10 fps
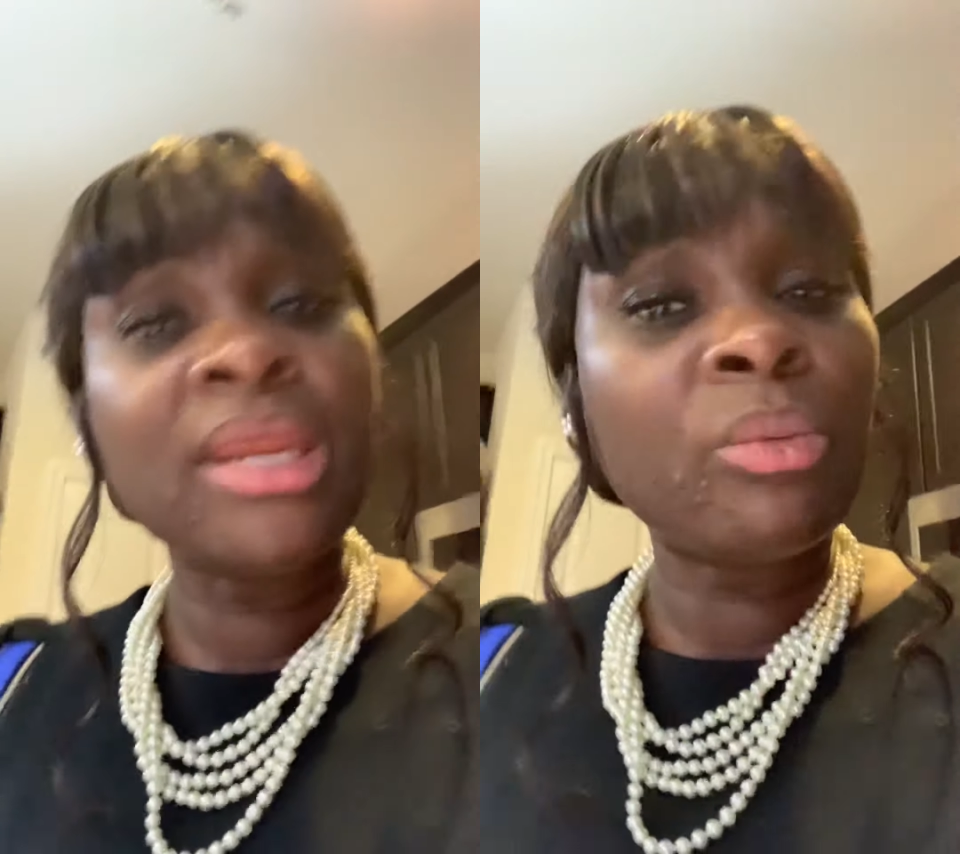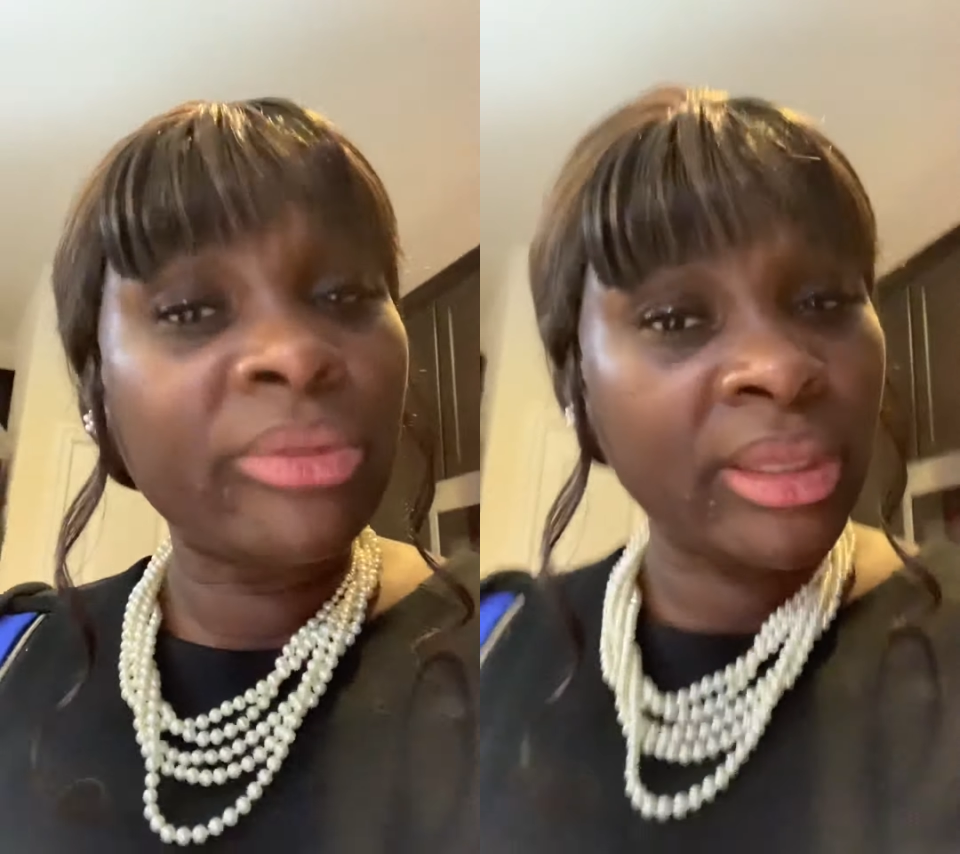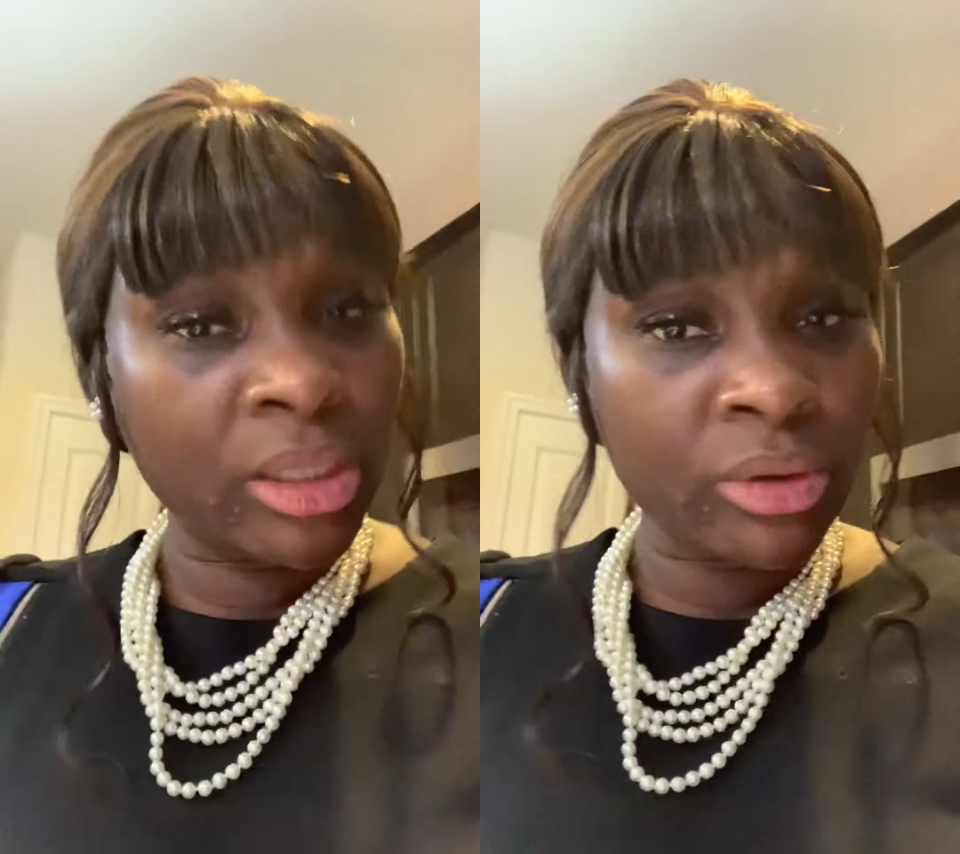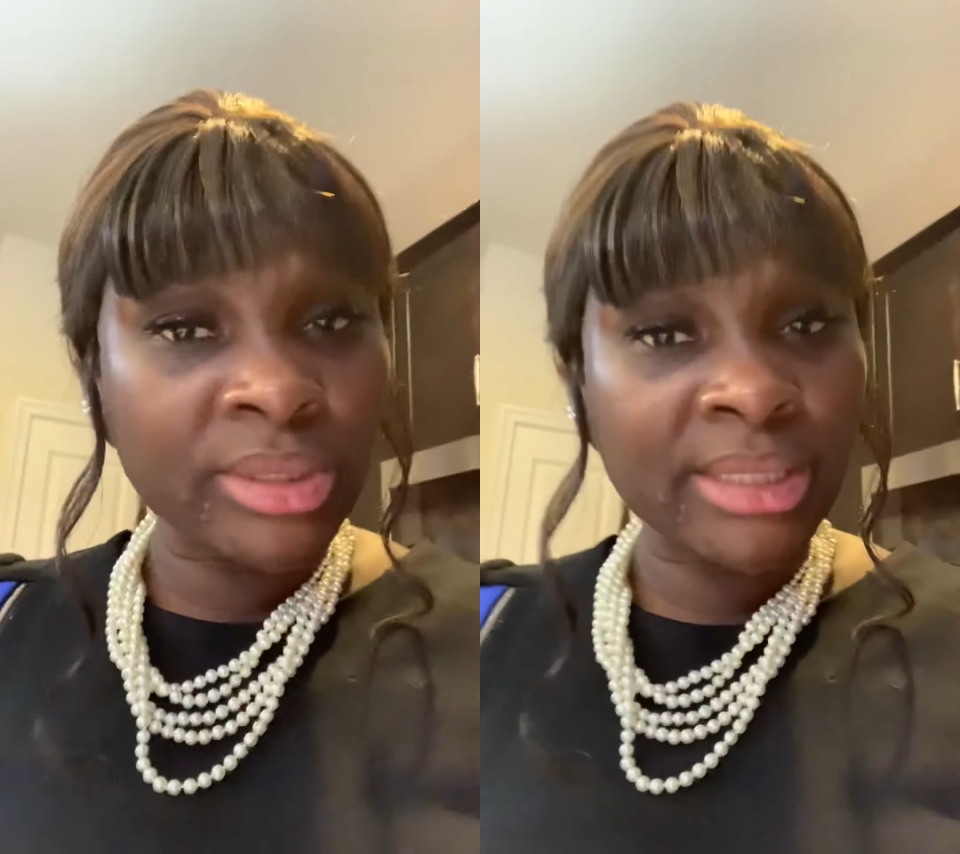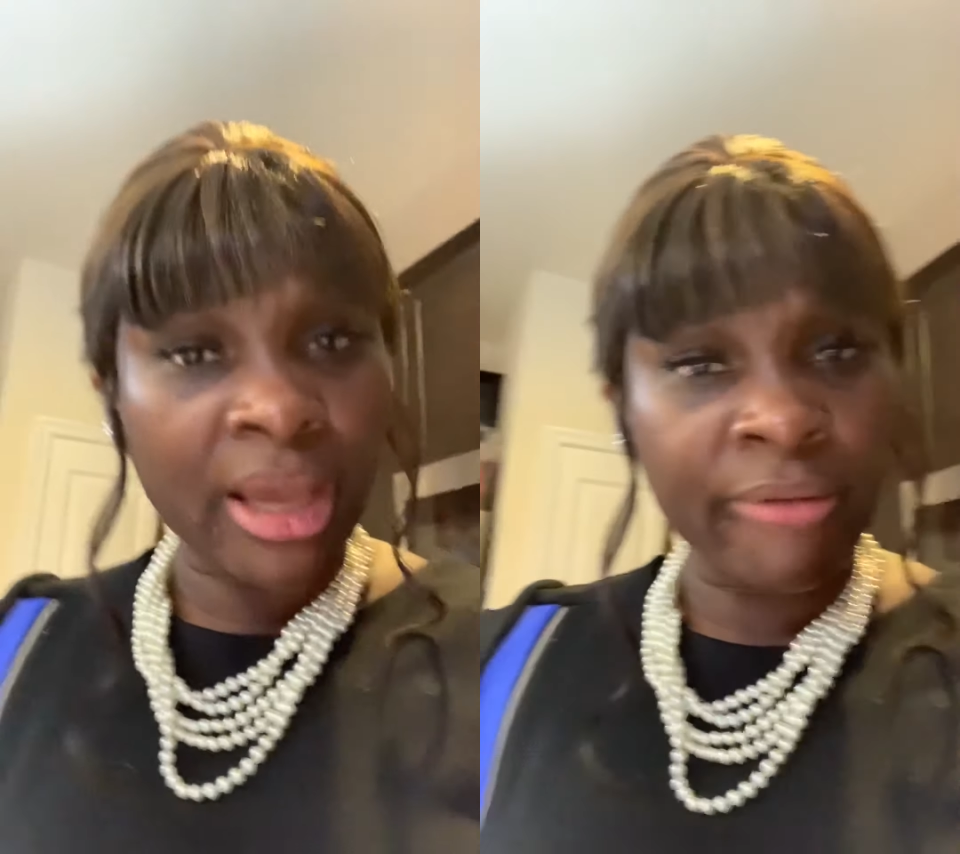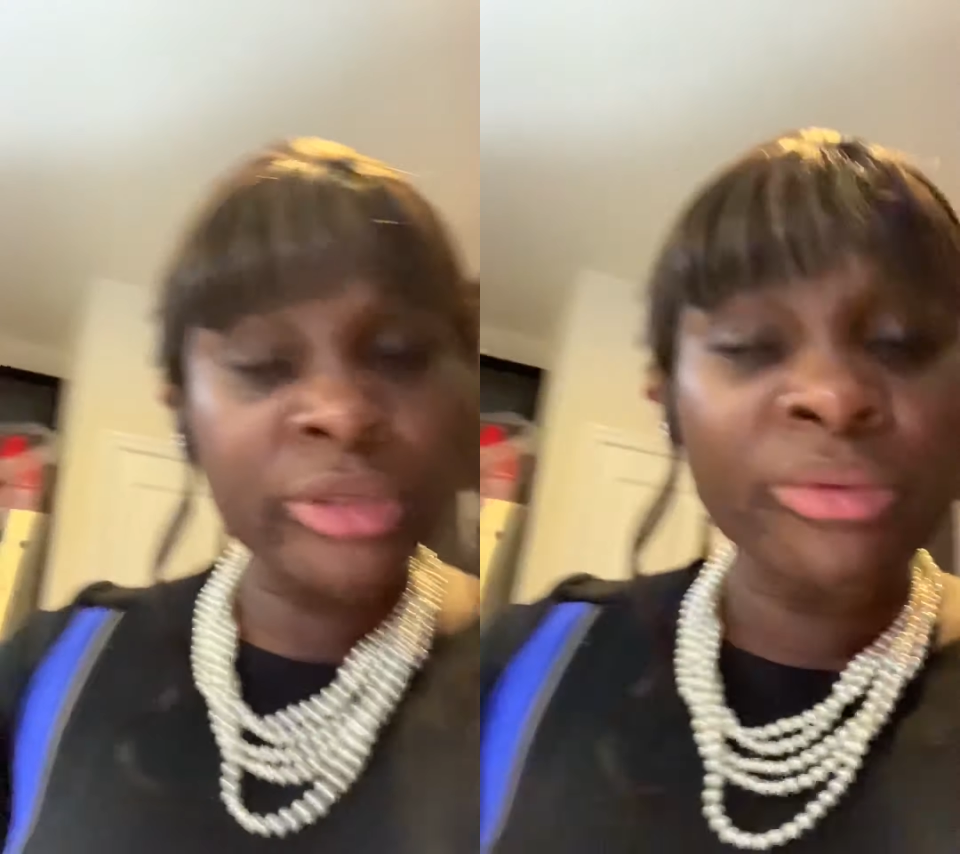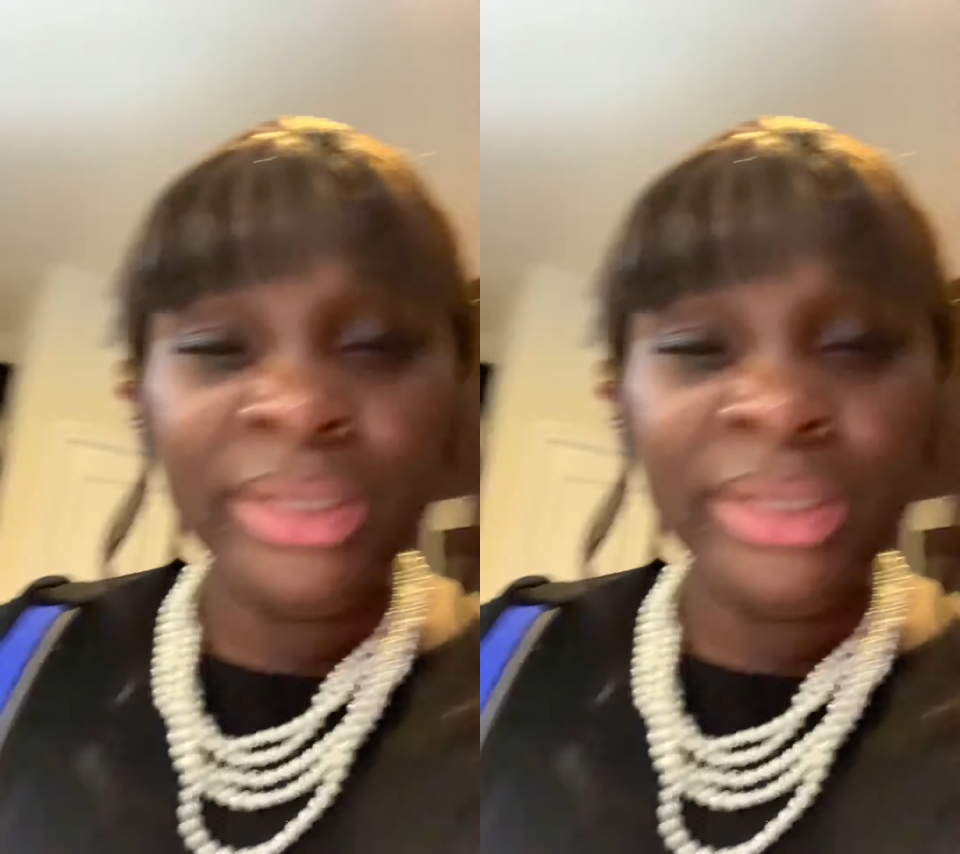it within yourself to